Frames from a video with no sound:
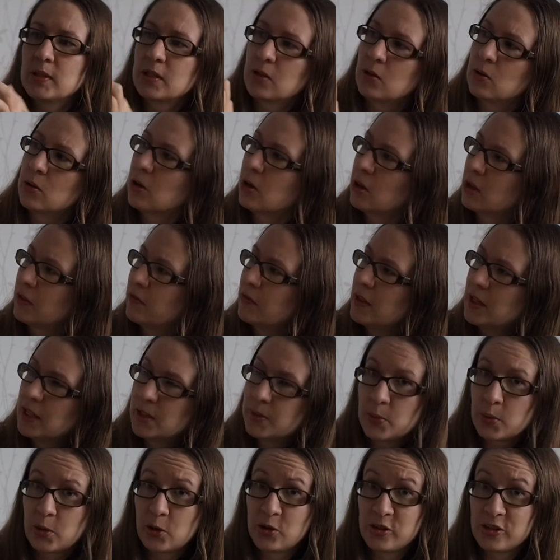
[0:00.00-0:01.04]
So all of these
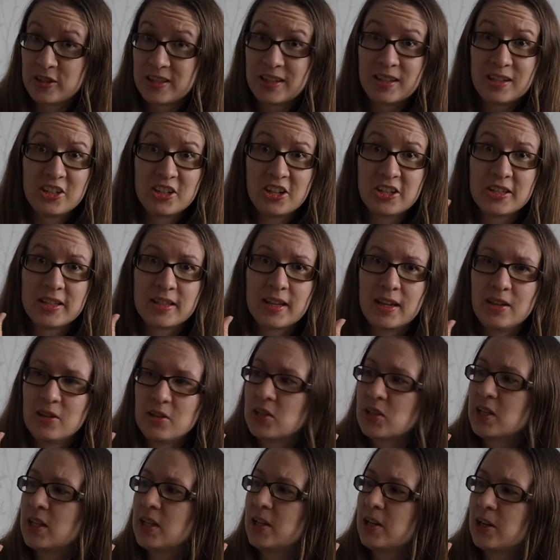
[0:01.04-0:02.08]
purl stitches that you
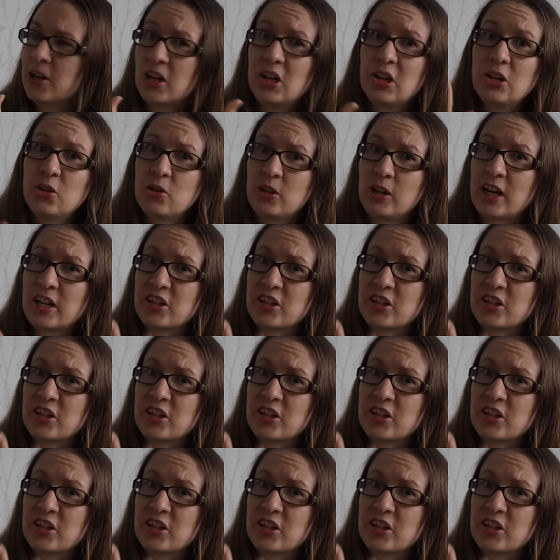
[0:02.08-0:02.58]
see here, you're